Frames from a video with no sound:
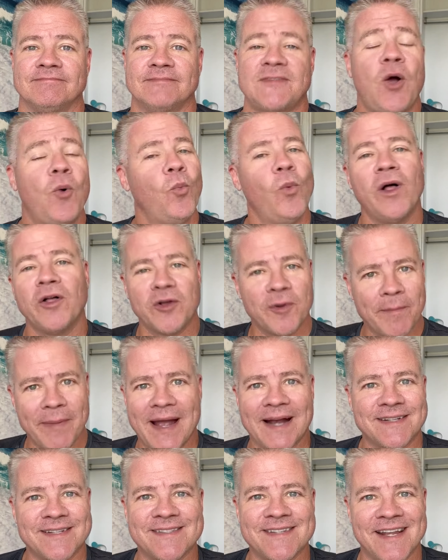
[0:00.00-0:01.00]
Welcome back
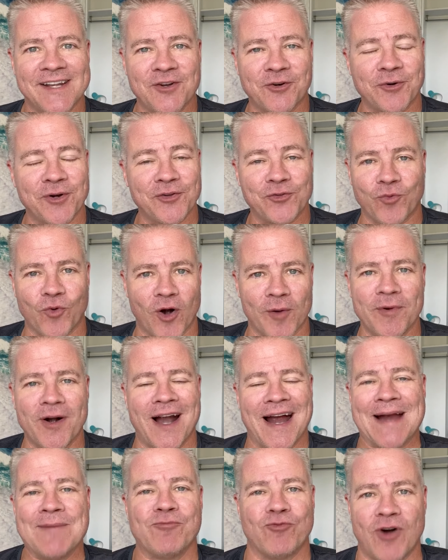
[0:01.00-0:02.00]
to 10 Degrees Warmer.
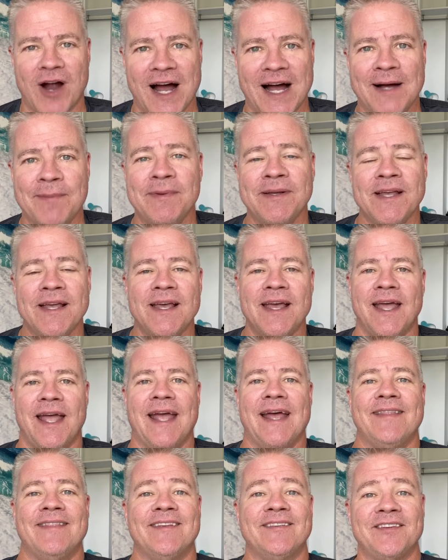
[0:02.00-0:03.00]
I'm Rob,
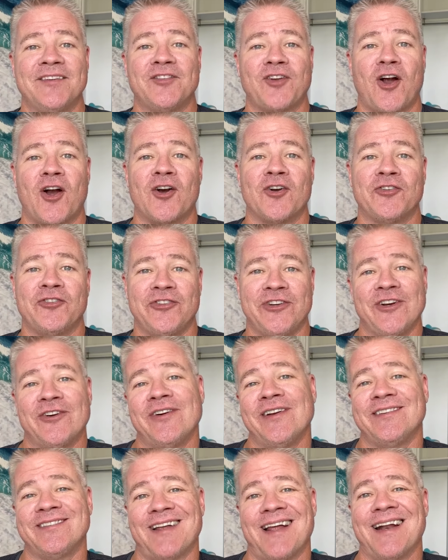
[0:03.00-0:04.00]
and this is our
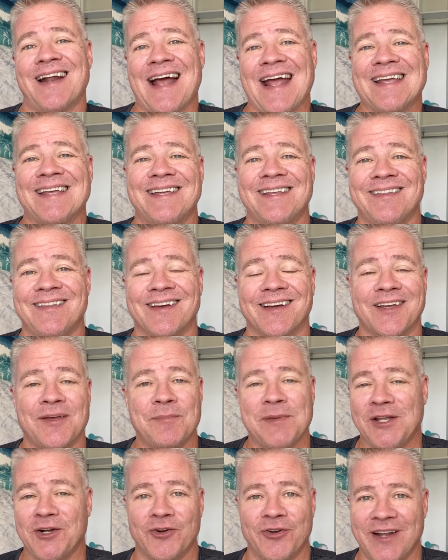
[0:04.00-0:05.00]
series on hiking the
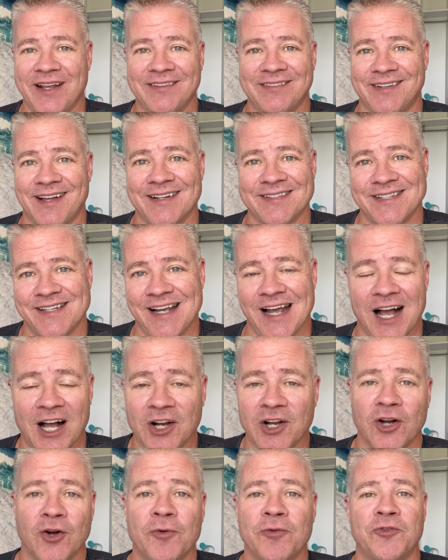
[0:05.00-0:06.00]
Camino de
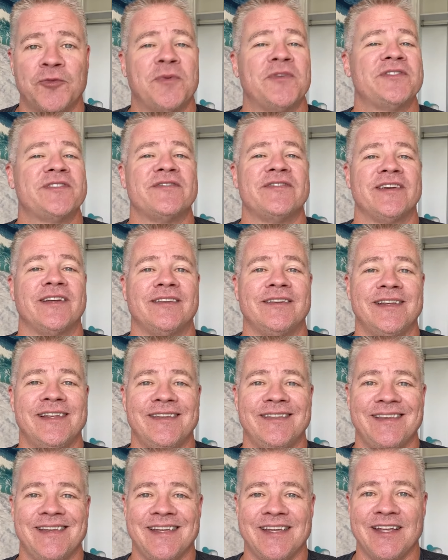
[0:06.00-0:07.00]
Santiago, specifically
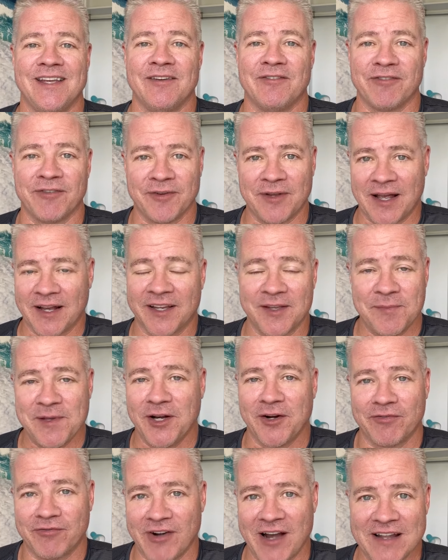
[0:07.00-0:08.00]
the Camino
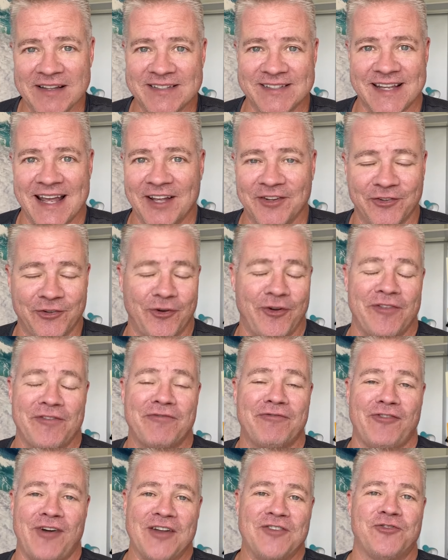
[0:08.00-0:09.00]
Frances, or the
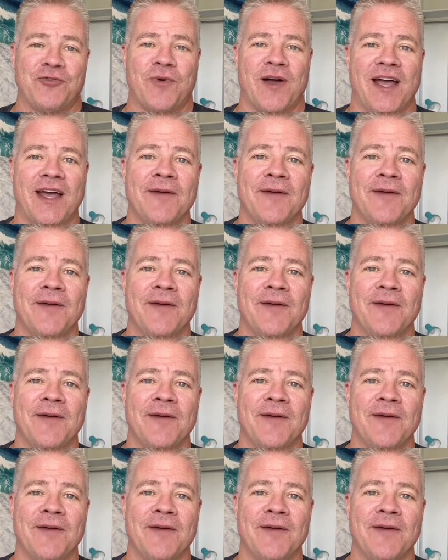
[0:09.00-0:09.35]
French way.